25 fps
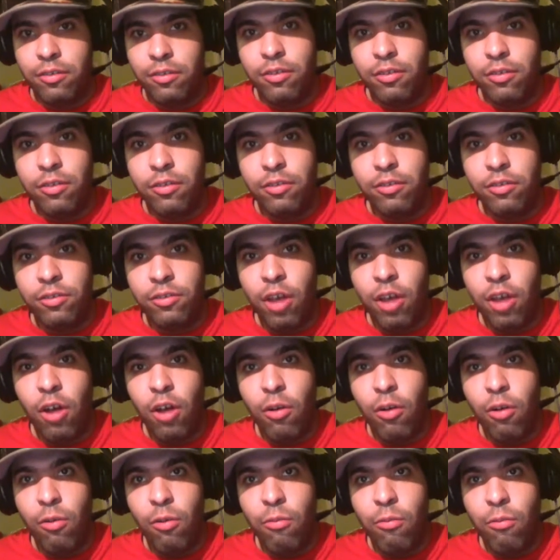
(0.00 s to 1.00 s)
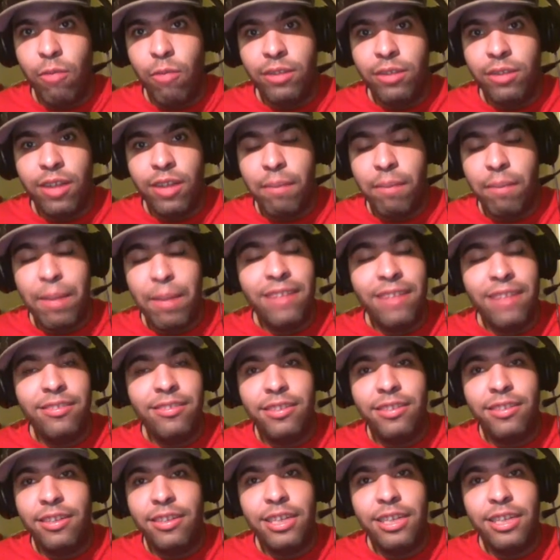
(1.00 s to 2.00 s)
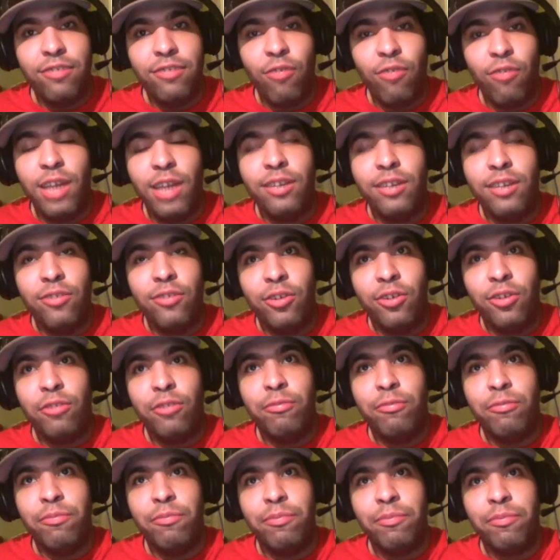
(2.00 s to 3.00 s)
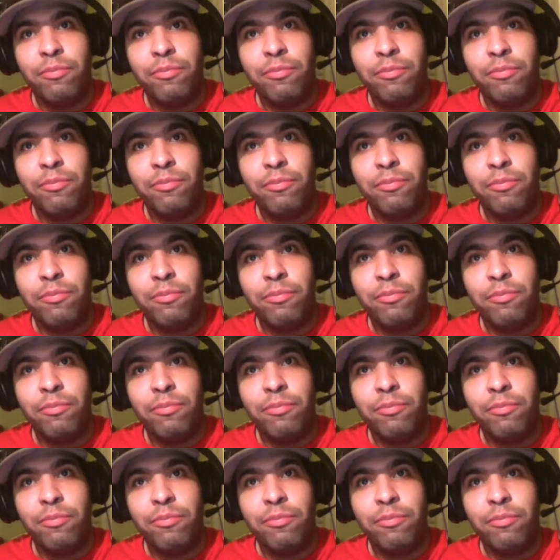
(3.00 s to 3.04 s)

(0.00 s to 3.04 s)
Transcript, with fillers: So what they're basically trying to do